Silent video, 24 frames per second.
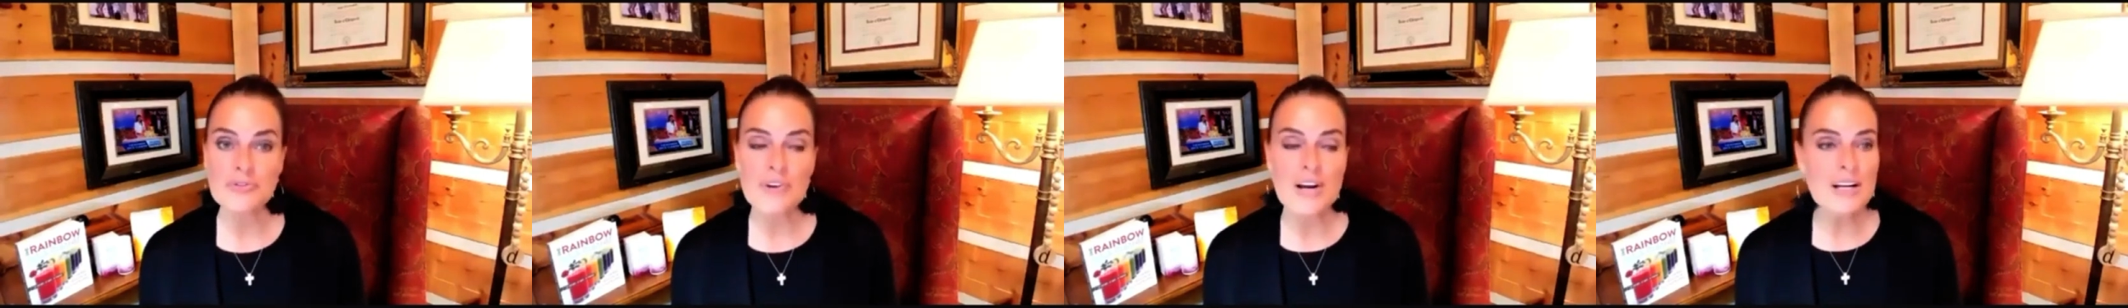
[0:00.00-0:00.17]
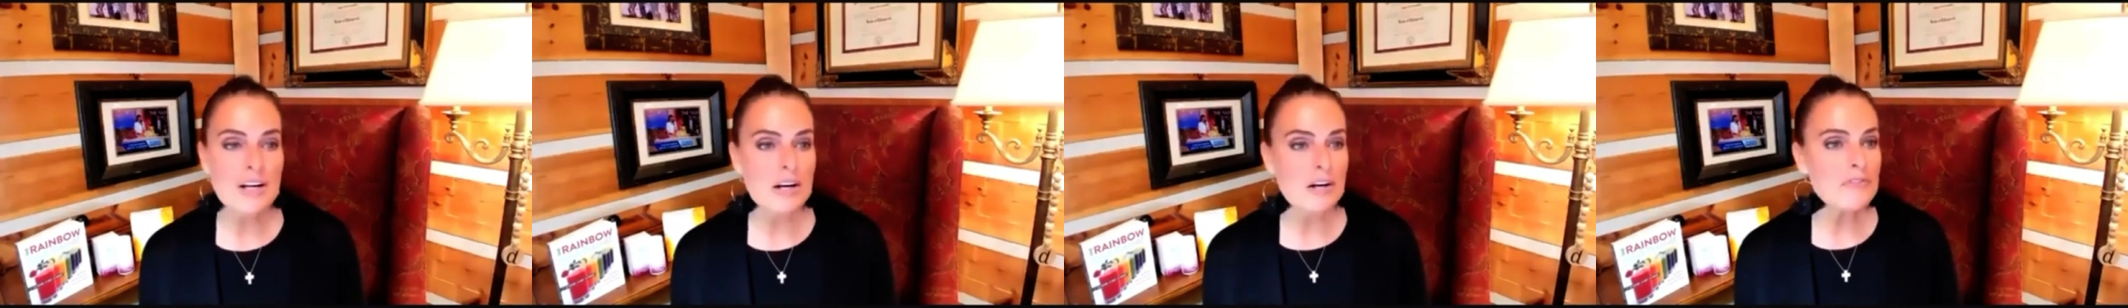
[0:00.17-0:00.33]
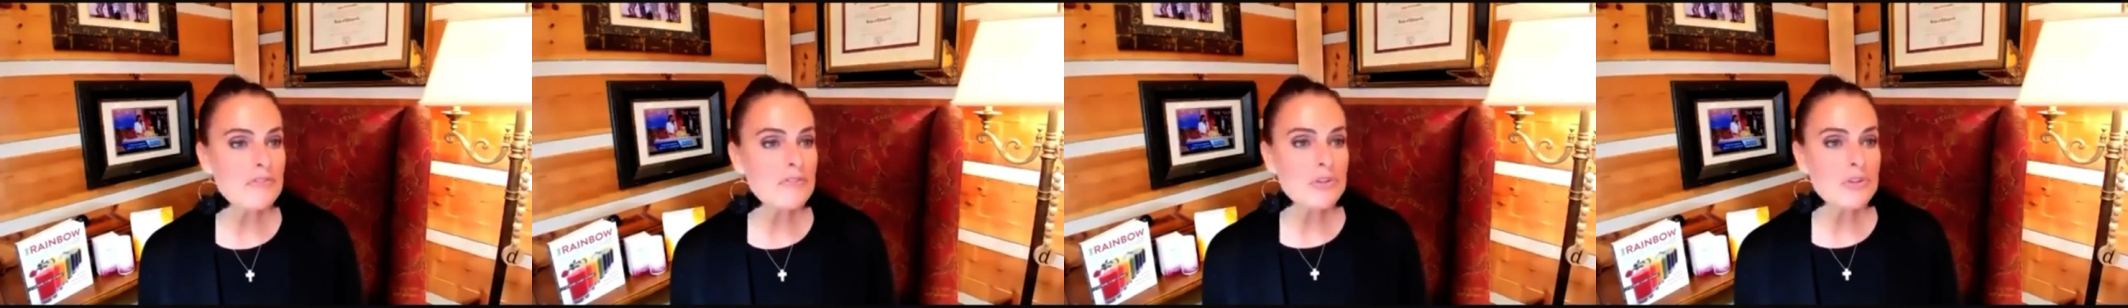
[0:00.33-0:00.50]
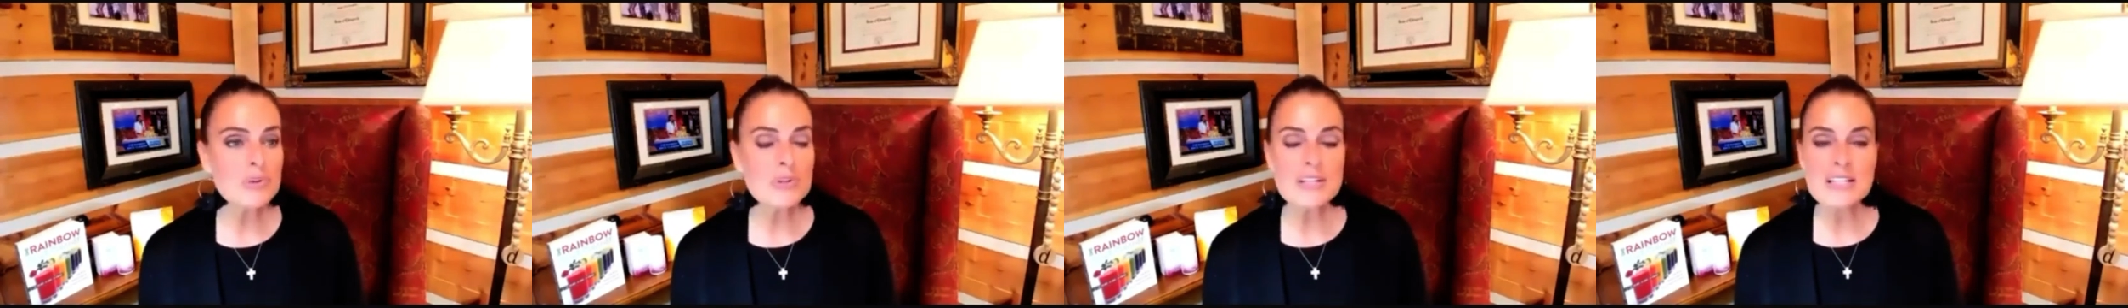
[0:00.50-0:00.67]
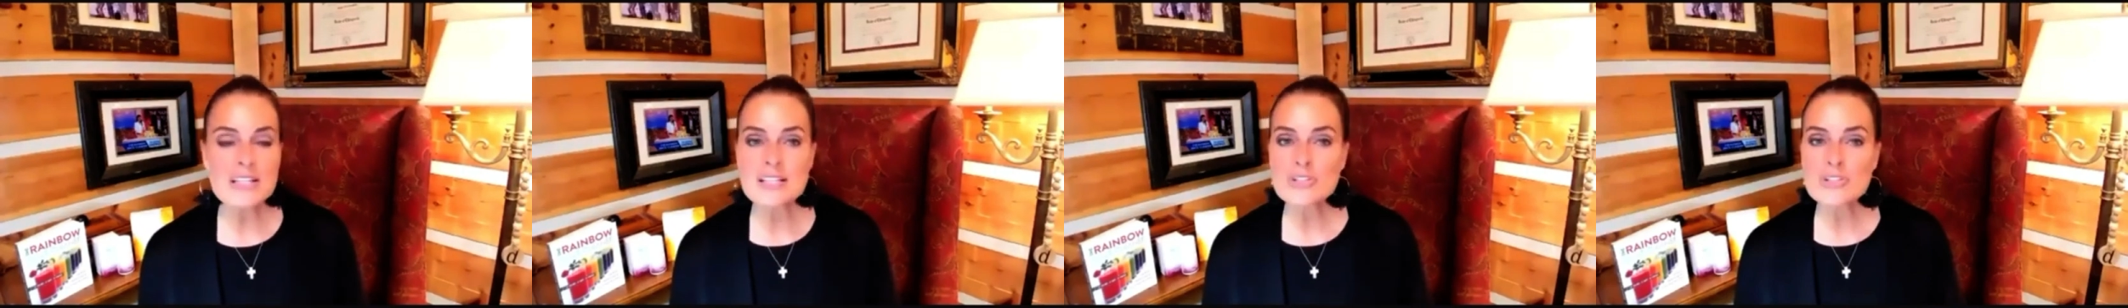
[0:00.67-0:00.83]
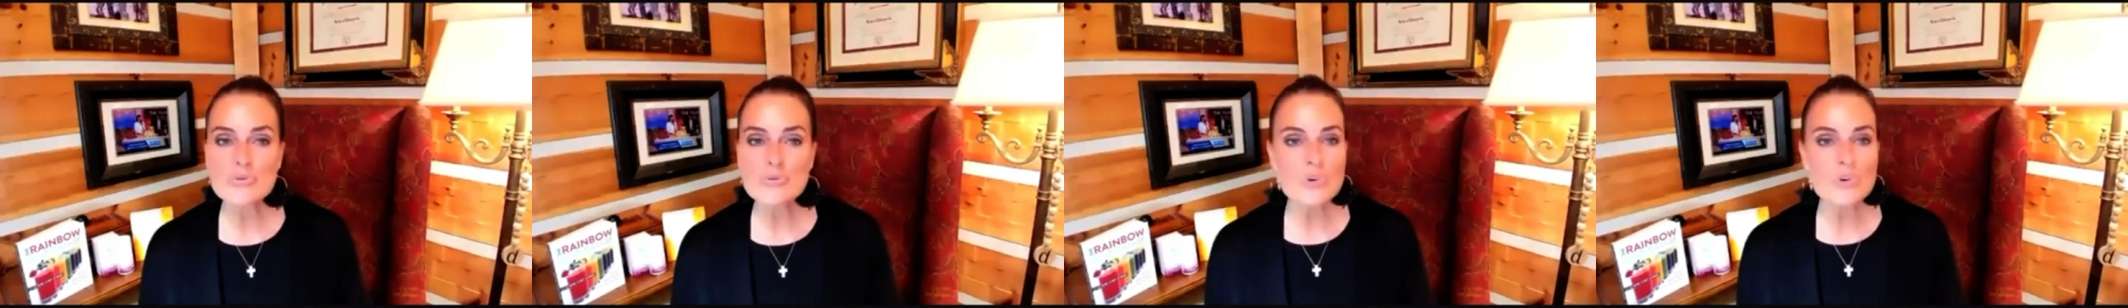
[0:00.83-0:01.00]
Our food is
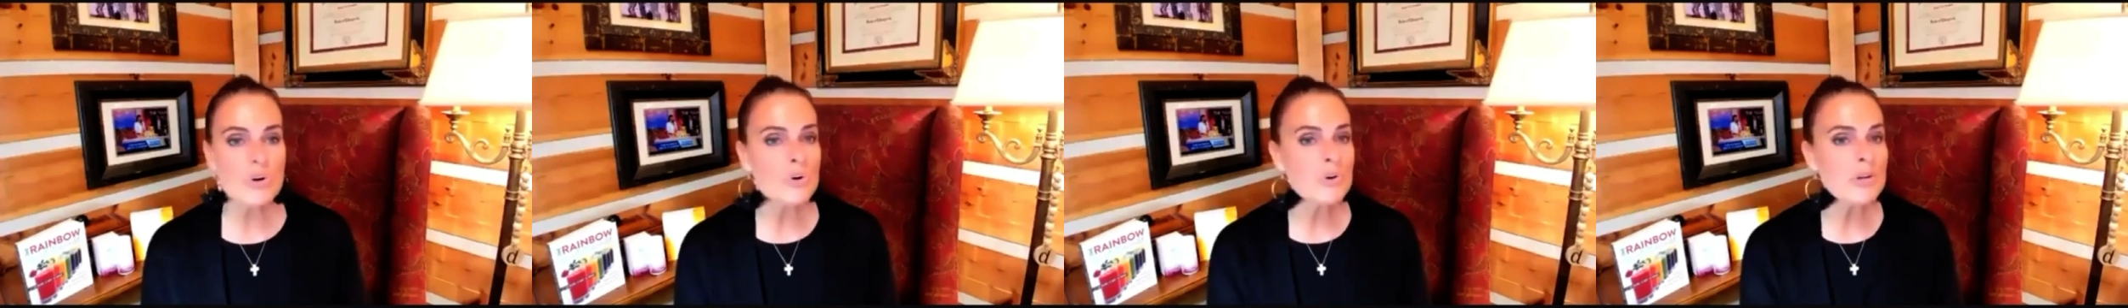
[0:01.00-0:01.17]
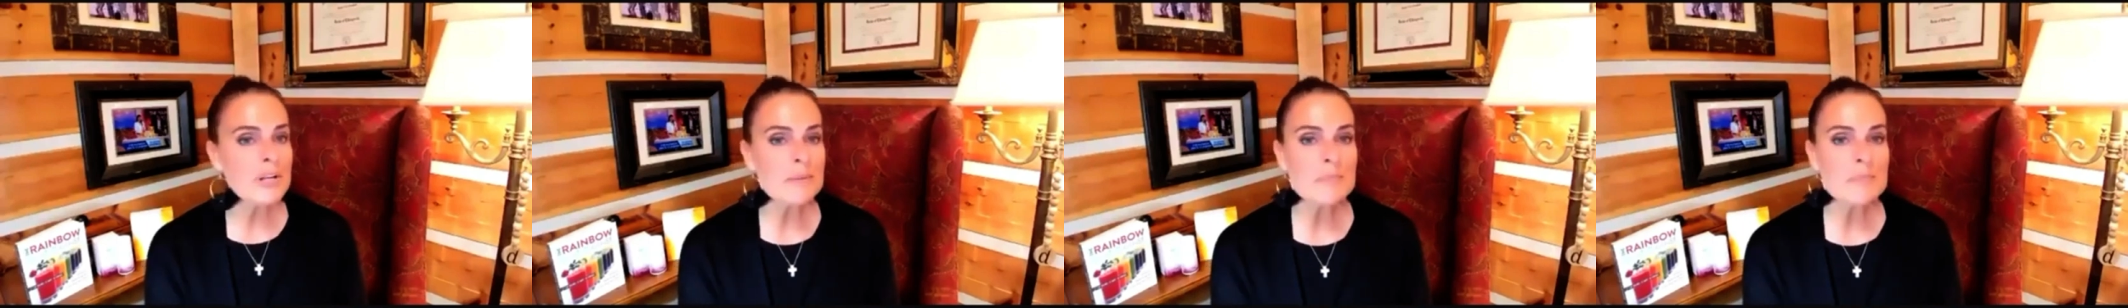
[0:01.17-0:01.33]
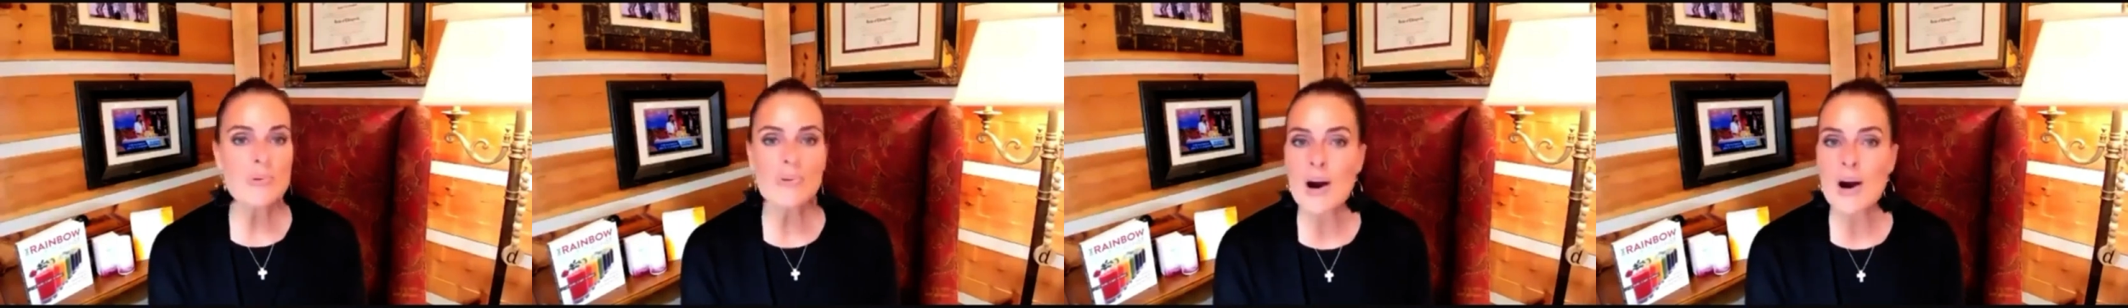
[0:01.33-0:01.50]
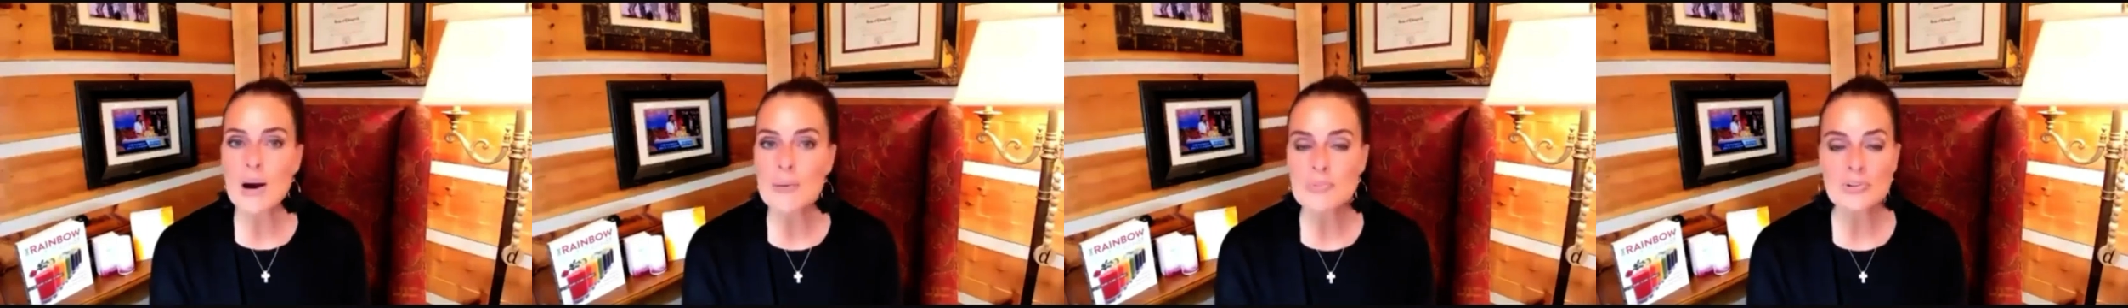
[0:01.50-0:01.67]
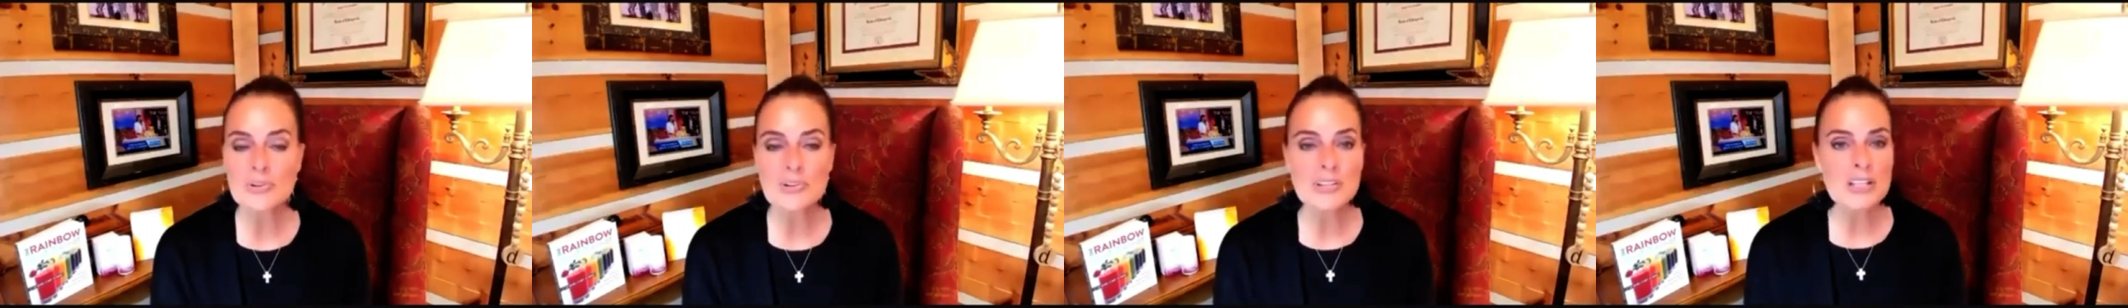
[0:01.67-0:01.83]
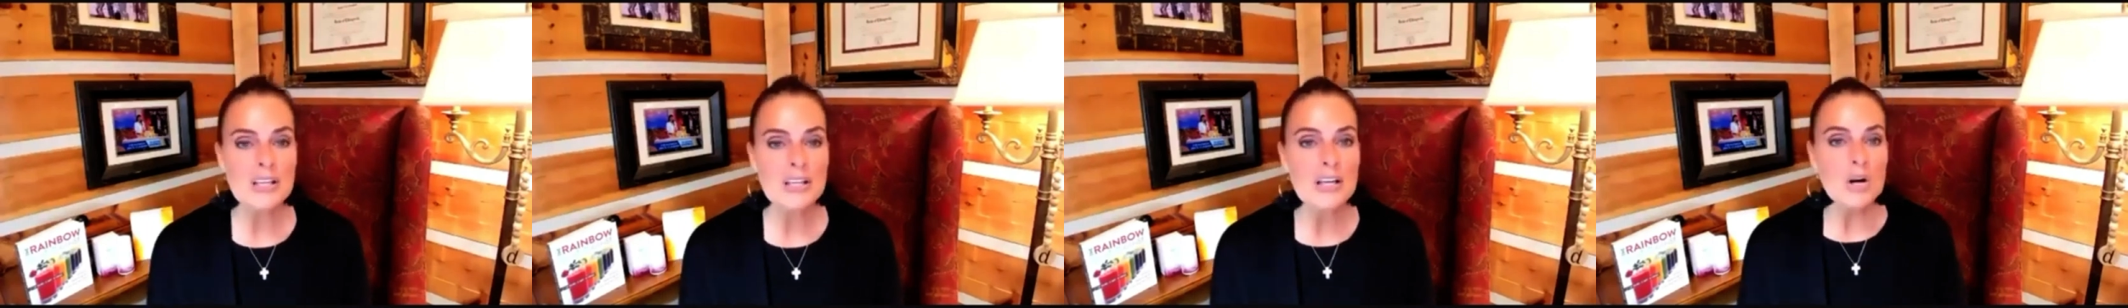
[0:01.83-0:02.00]
grown improperly.